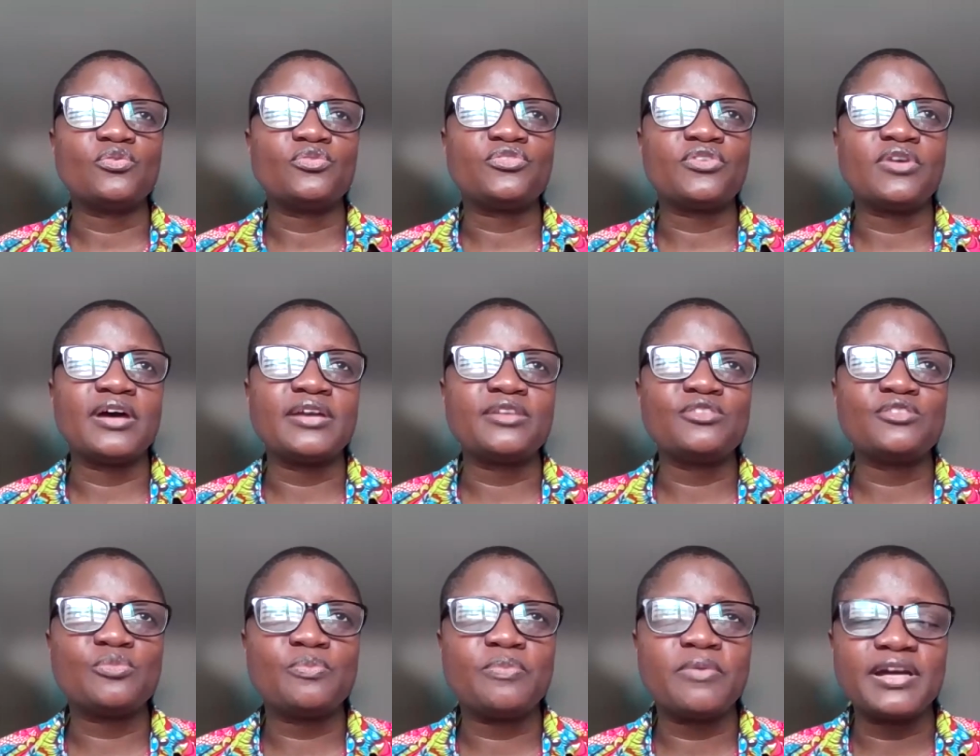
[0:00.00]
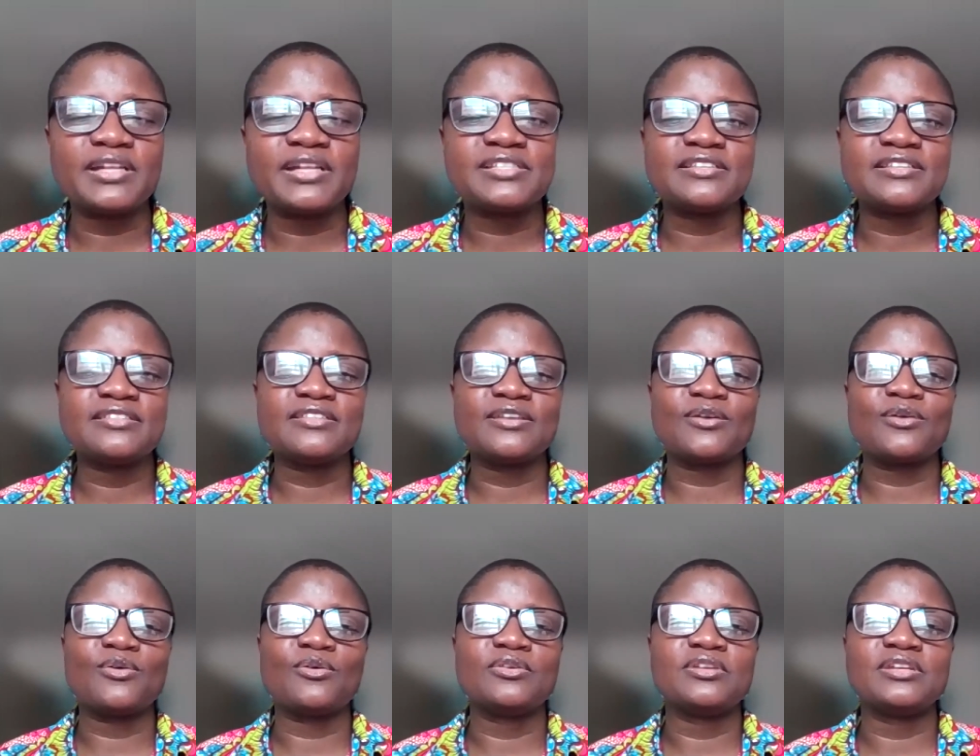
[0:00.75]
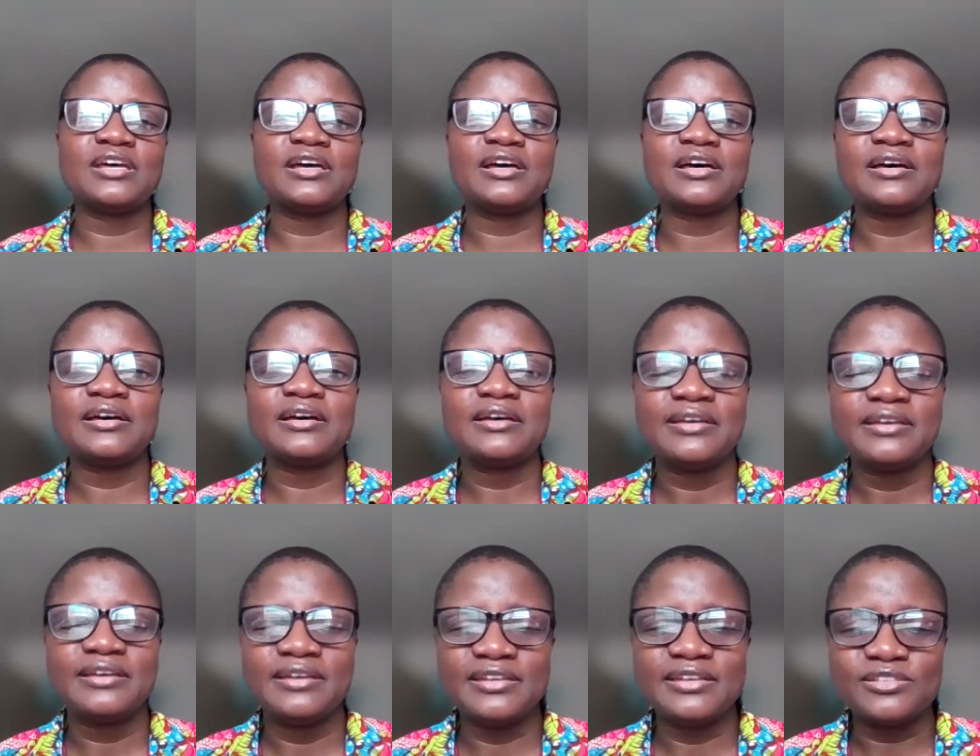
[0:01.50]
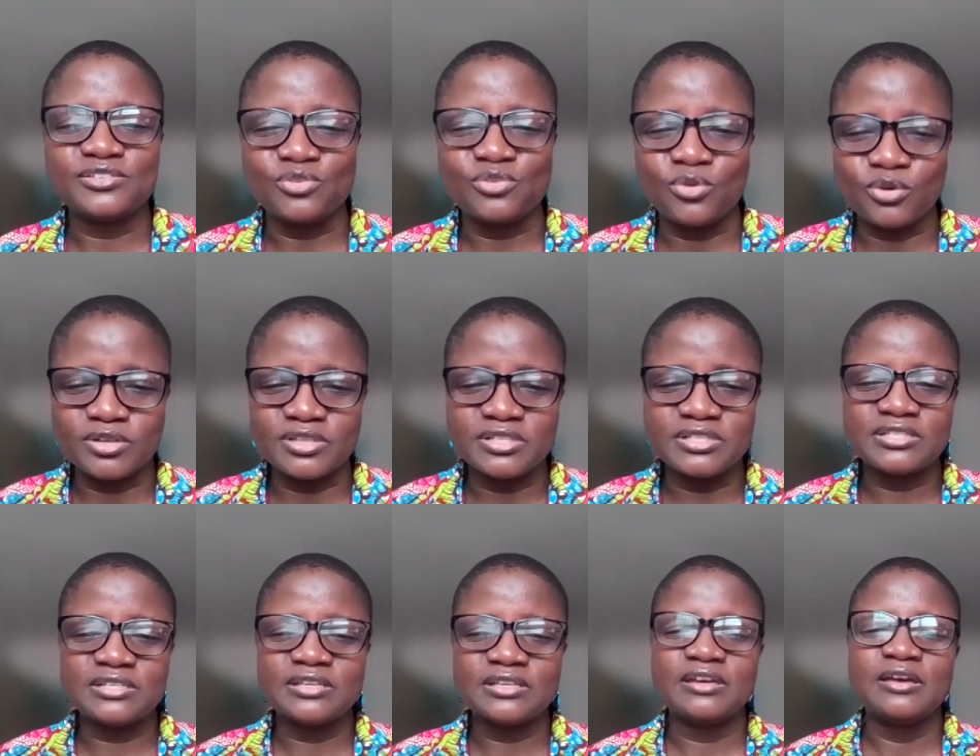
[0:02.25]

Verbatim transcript: trying to brighten the corner is good,